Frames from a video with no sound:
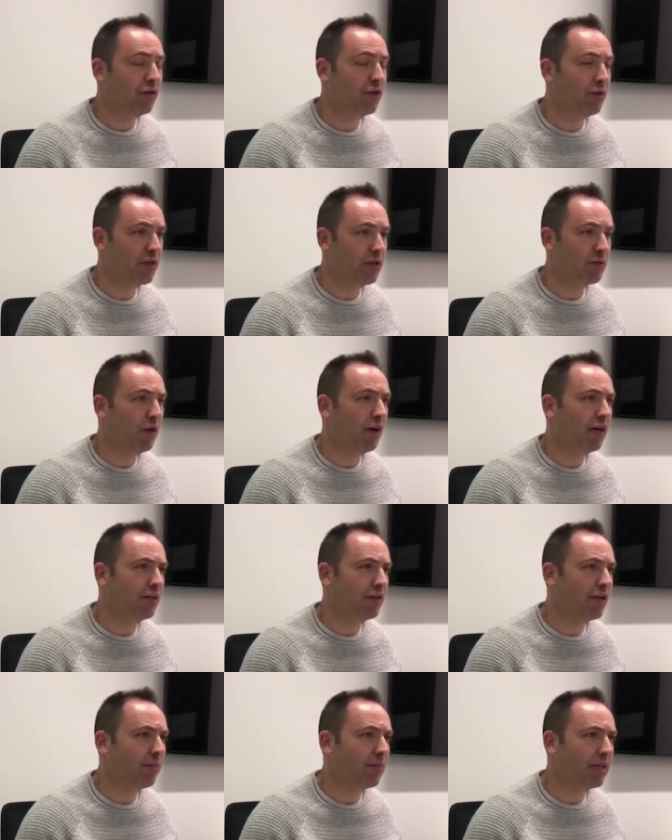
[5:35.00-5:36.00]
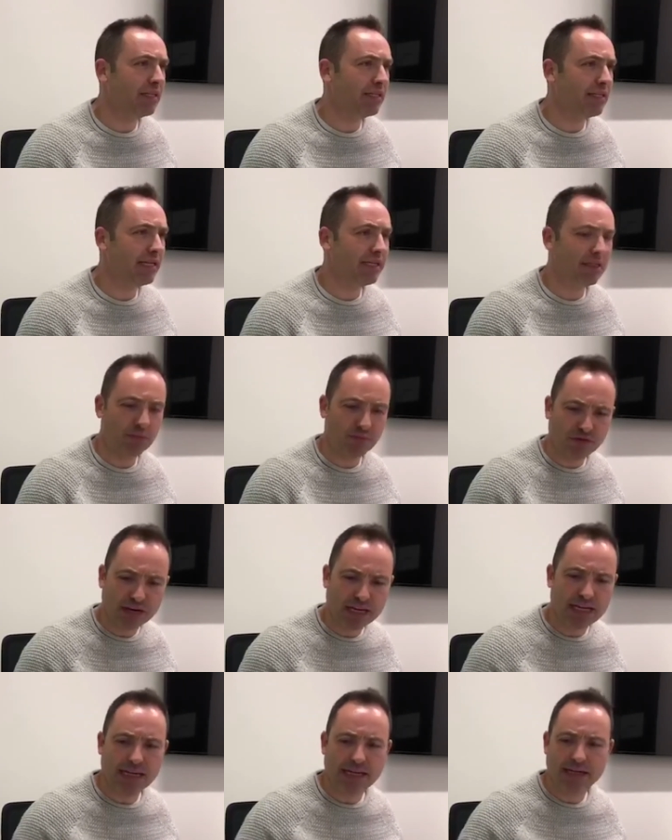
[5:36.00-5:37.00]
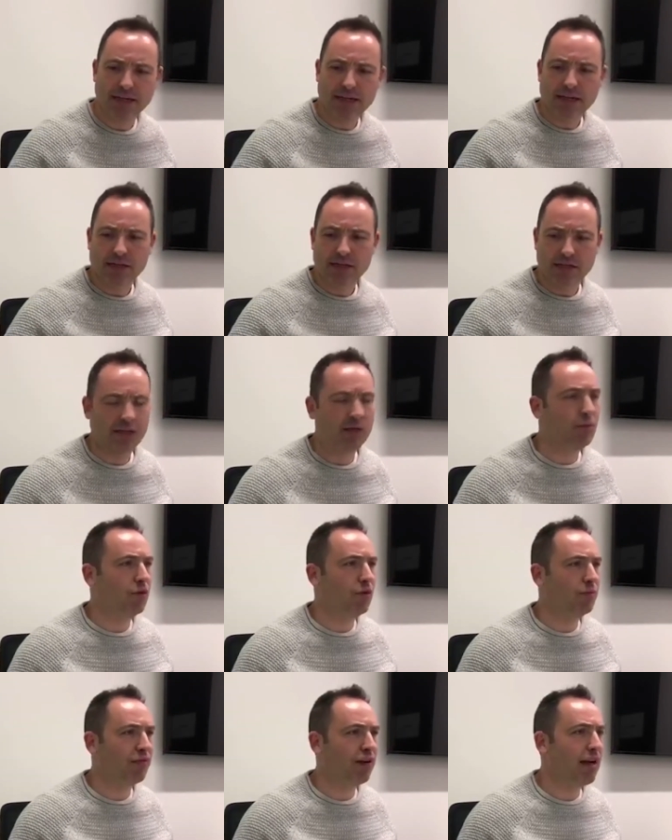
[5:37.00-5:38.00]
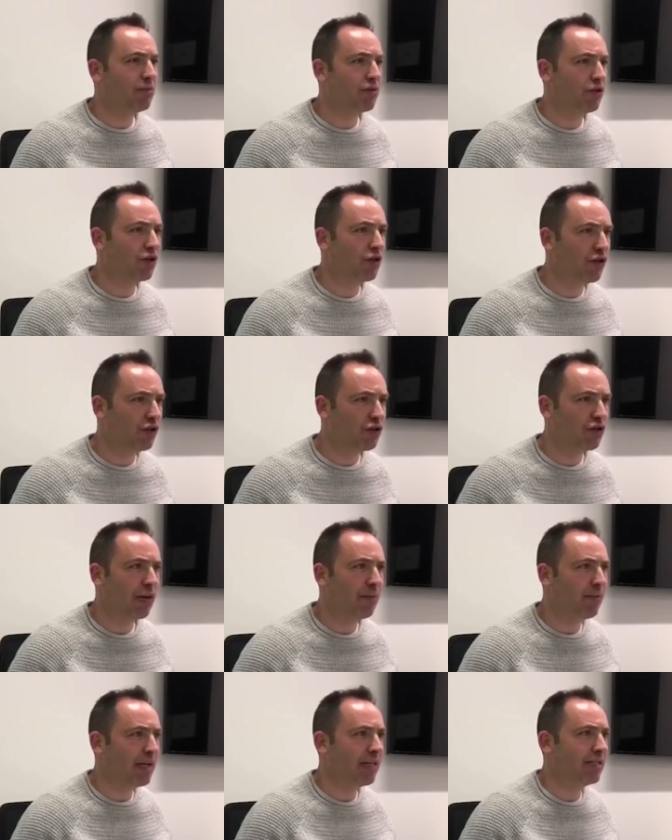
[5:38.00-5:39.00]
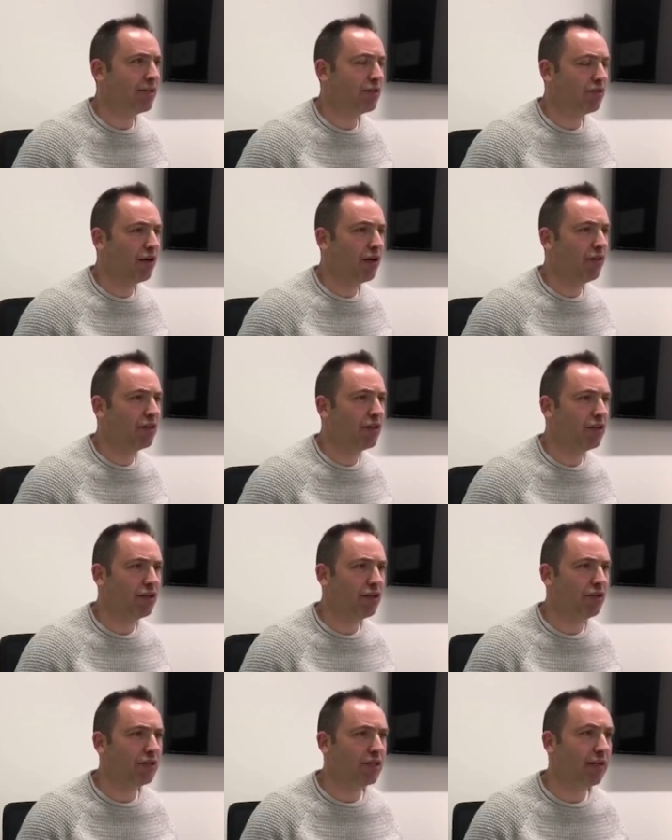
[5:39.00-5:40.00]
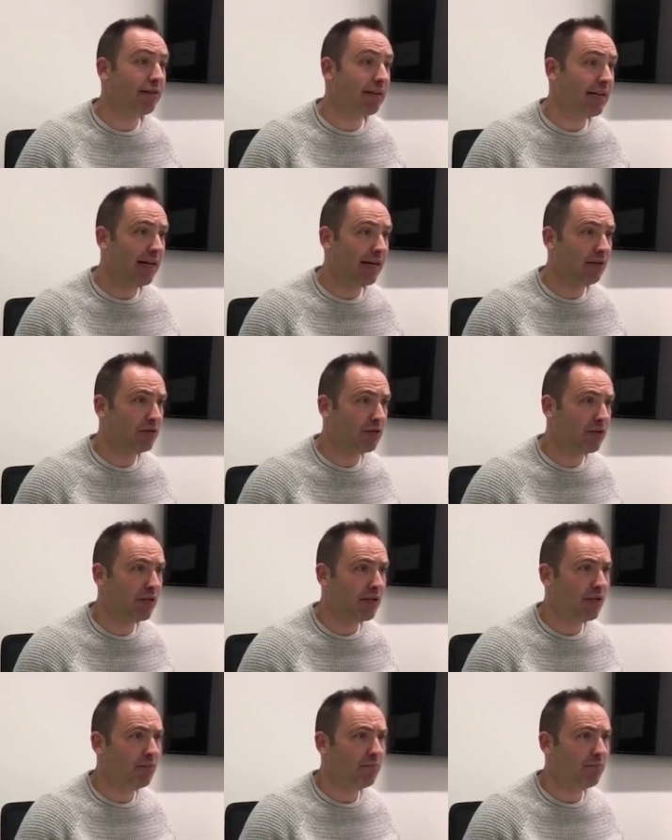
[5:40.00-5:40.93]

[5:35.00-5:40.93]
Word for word: viewers, why do companies tend to bring in someone perhaps on a contract basis rather than use their in-house